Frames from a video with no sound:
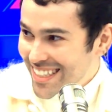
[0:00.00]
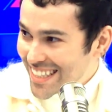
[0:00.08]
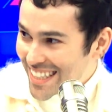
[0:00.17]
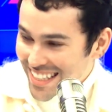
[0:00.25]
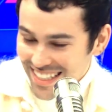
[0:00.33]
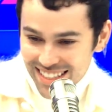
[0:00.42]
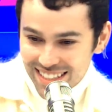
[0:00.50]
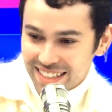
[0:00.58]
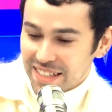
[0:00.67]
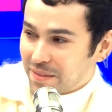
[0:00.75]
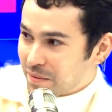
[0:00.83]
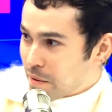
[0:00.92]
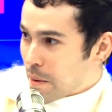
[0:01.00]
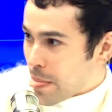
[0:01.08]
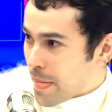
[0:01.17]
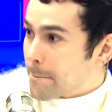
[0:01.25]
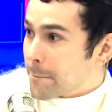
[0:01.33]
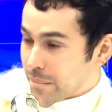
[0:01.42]
and, you and R Max
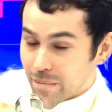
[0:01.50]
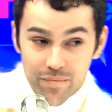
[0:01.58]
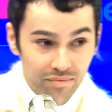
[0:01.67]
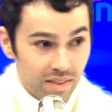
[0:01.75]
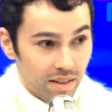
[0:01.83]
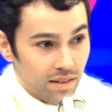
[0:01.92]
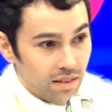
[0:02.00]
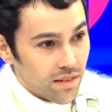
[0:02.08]
are like fuzzy